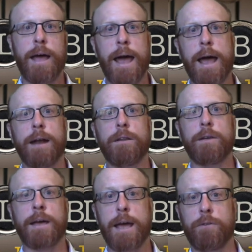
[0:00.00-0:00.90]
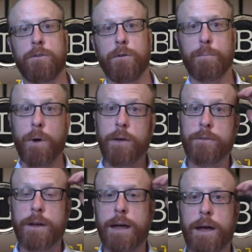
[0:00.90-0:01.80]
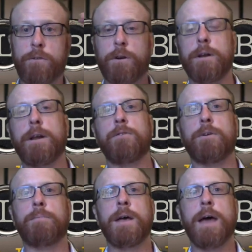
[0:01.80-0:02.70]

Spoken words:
and the cancer, the prostate cancer condition.